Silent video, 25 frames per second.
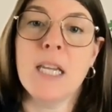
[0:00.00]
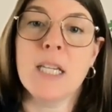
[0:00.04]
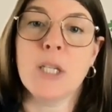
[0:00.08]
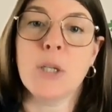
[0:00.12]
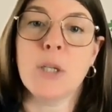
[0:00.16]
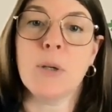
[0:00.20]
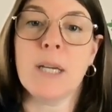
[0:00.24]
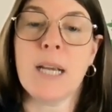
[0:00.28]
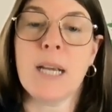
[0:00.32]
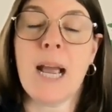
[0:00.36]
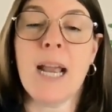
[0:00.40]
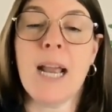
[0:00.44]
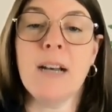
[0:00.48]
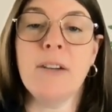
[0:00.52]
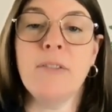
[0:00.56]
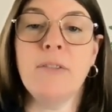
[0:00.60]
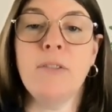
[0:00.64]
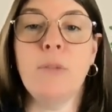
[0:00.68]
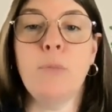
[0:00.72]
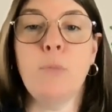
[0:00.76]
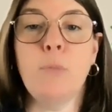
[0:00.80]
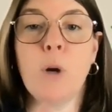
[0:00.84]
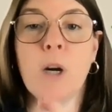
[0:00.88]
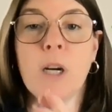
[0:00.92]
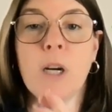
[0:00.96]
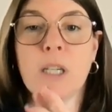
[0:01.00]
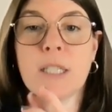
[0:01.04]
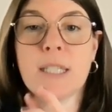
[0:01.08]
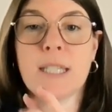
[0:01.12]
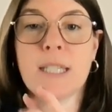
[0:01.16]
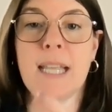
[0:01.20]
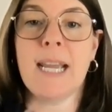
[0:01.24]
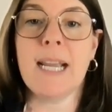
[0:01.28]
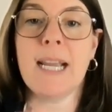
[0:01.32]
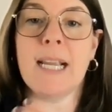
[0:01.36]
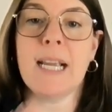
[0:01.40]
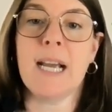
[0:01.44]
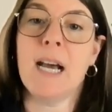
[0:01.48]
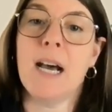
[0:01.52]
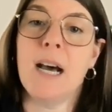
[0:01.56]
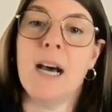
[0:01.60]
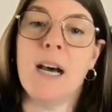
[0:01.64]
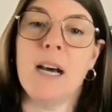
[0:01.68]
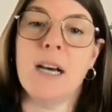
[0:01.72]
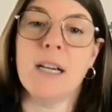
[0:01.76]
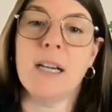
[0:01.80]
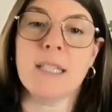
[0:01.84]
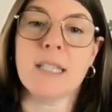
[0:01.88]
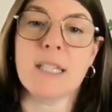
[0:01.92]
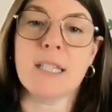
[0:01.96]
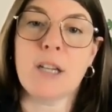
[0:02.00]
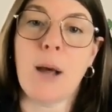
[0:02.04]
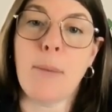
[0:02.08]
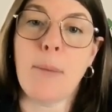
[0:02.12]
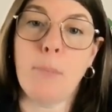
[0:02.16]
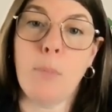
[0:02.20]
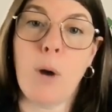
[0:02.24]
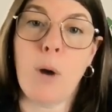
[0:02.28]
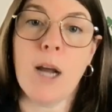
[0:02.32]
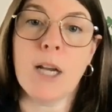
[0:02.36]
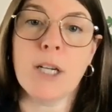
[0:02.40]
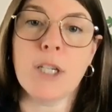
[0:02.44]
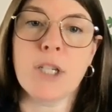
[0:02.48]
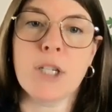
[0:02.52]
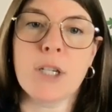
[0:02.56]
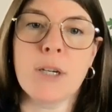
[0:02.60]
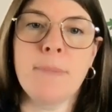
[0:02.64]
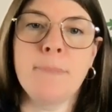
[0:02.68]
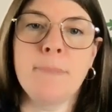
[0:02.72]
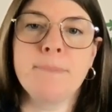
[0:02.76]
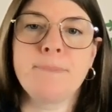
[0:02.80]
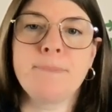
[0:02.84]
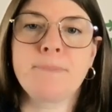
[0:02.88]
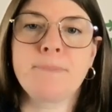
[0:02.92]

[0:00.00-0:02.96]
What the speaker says: So it kind of works like a stopwatch